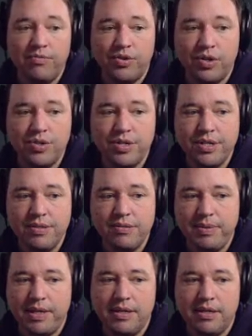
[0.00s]
versions
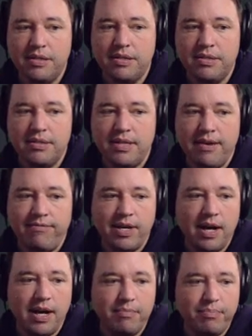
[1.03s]
because they've got